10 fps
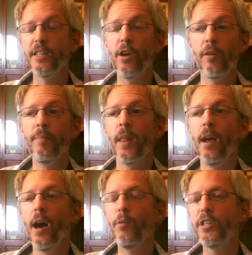So
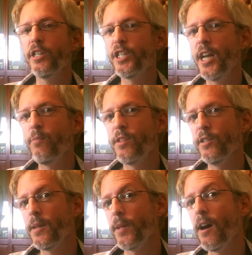I wanted to share with you
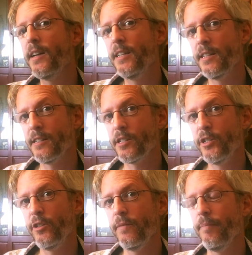something I did as a
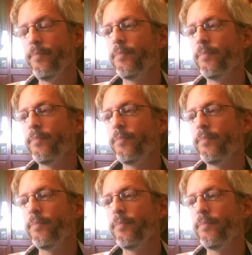student.